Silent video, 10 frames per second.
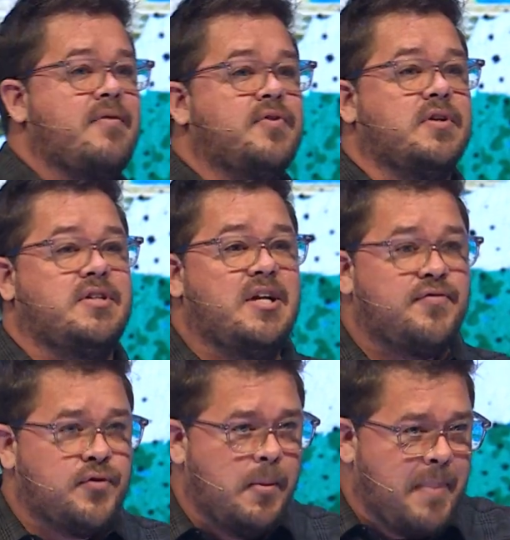have
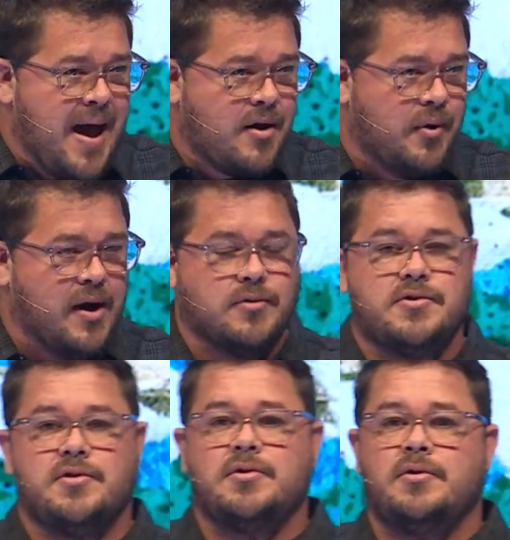different
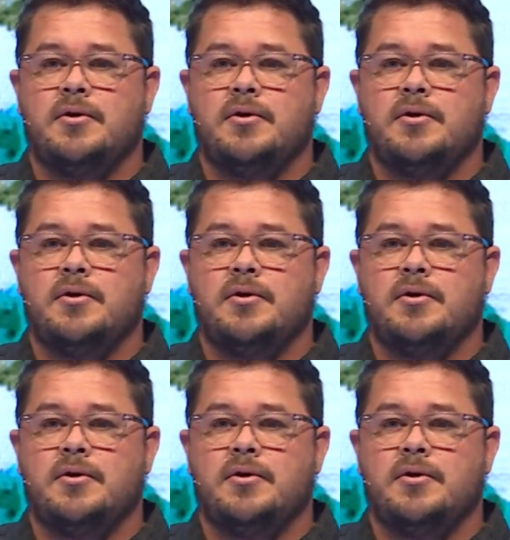backgrounds.